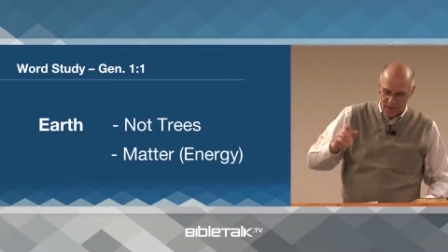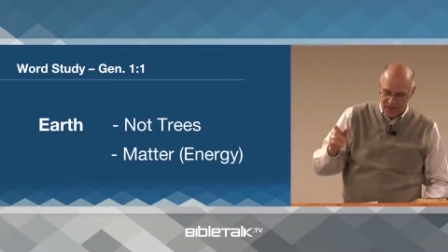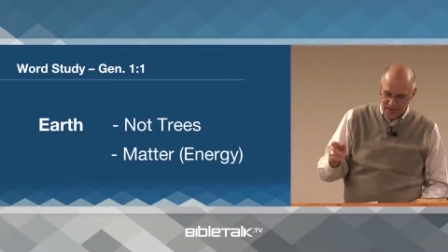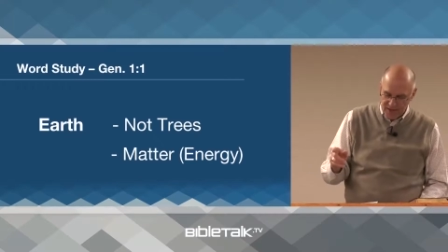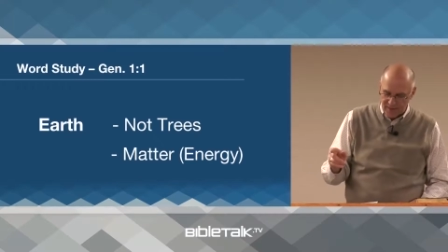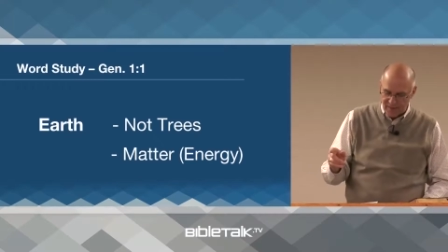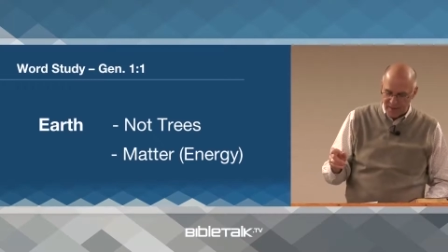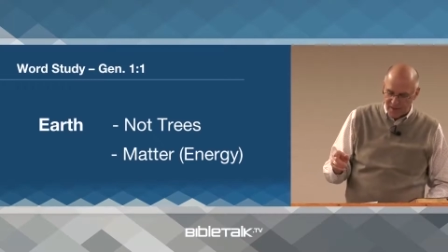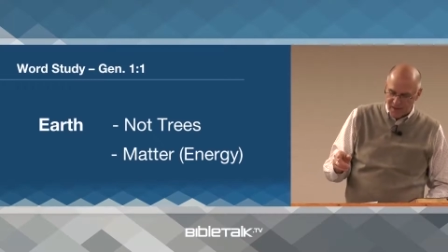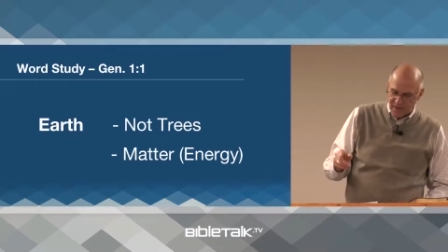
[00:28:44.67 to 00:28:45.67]
Again,
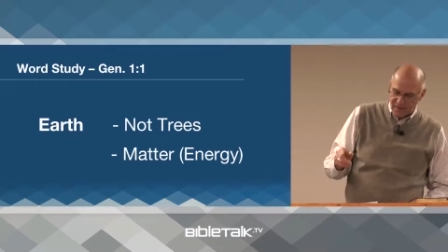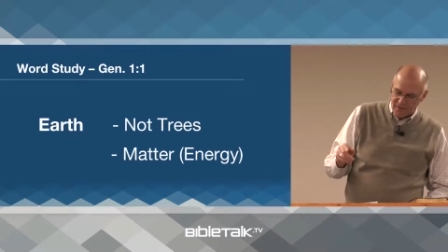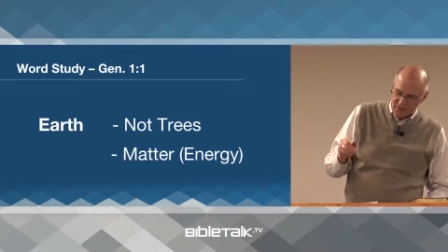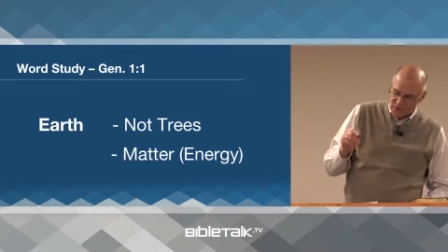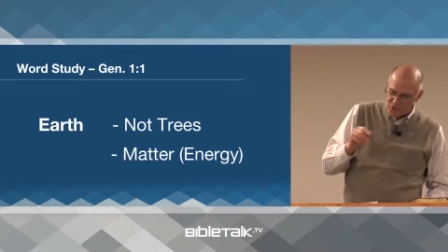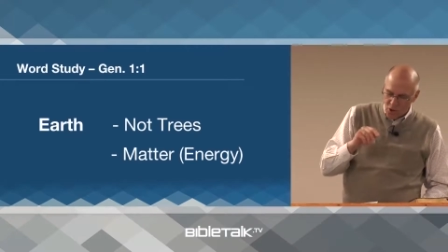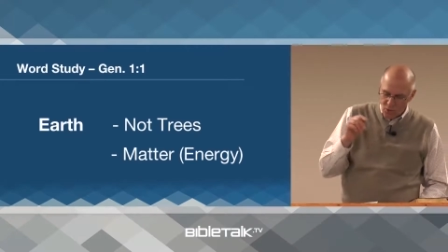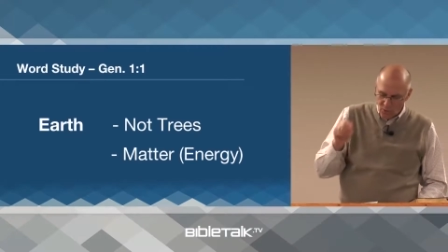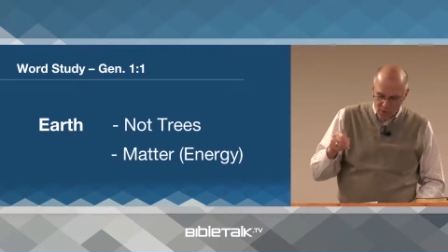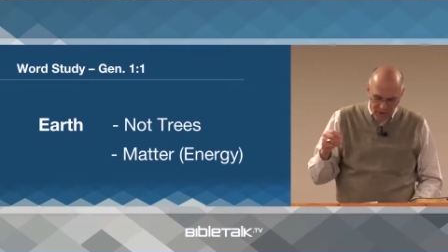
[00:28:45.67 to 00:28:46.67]
there is no
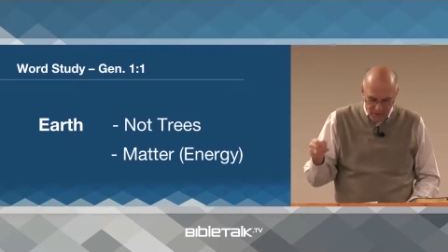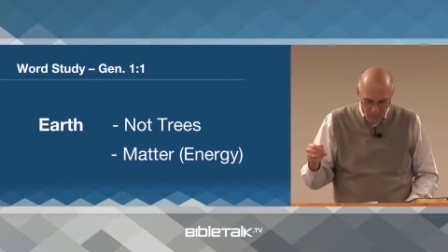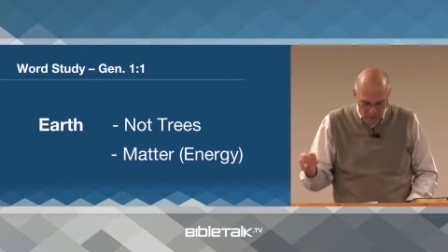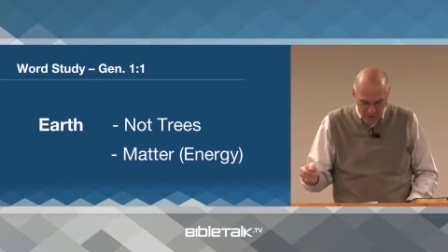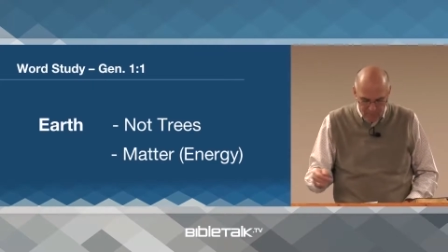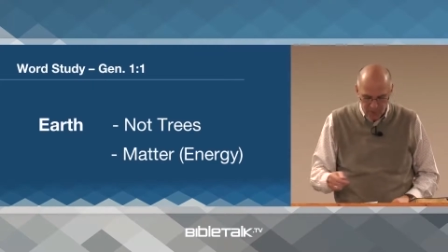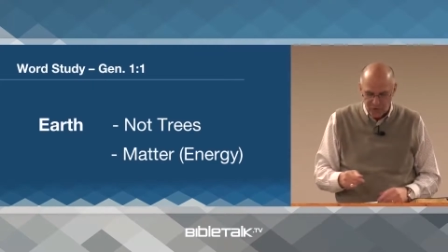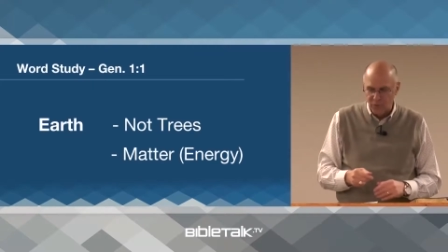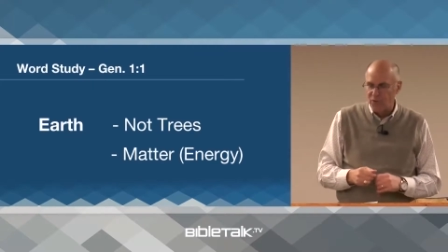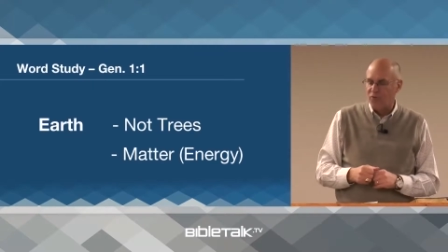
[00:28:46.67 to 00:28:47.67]
word in the Bible
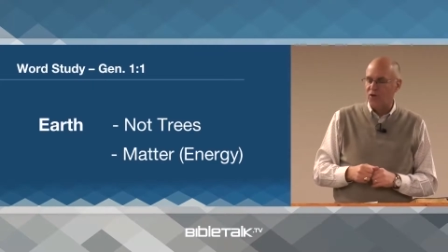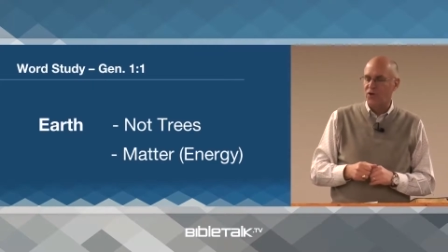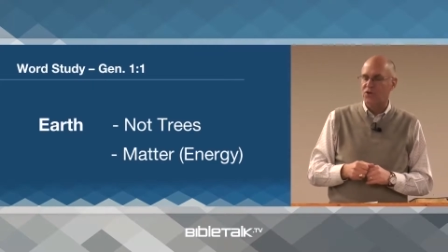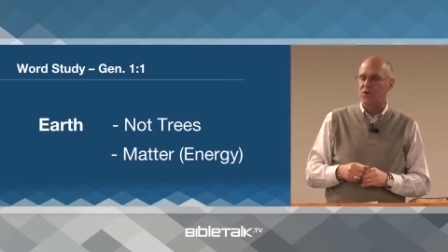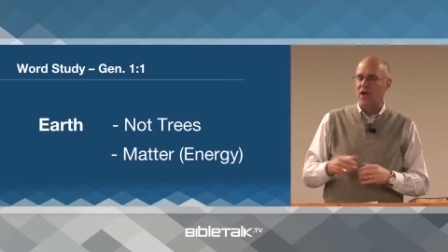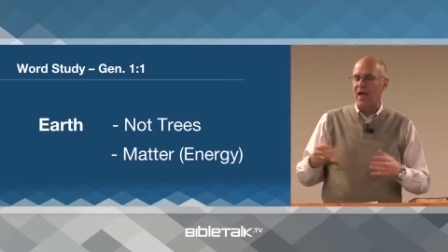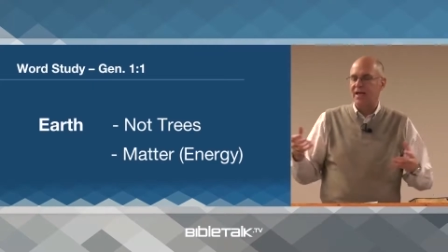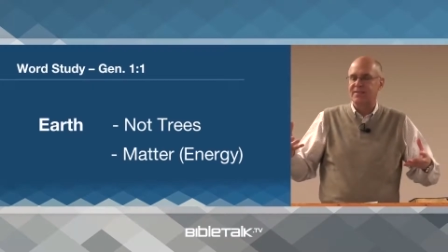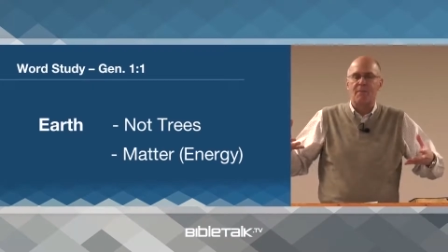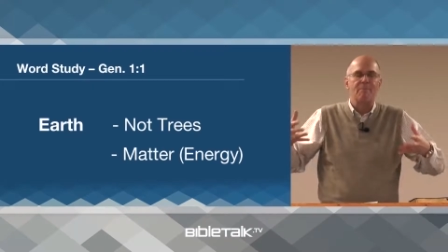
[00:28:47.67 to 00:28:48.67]
to refer to
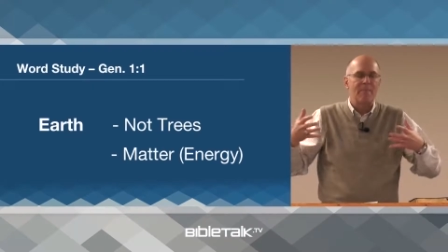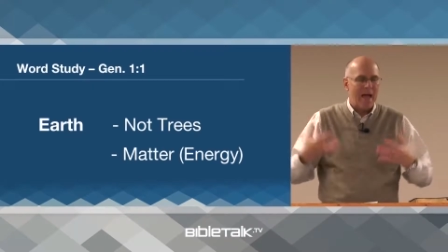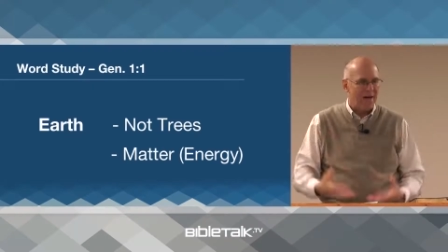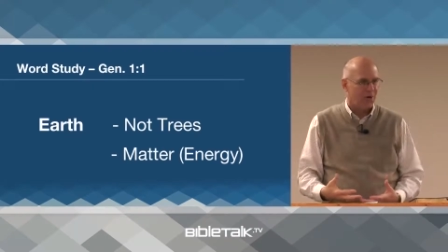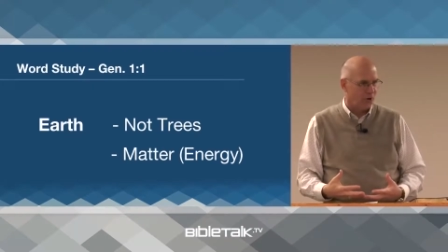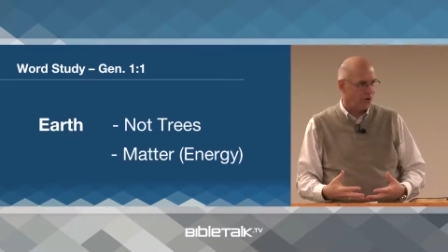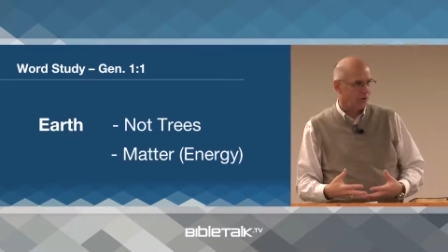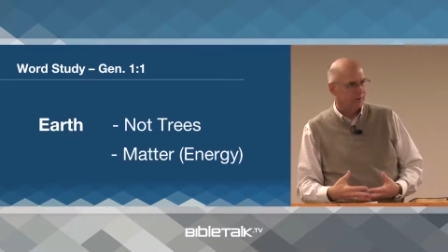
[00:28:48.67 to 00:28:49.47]
as matter.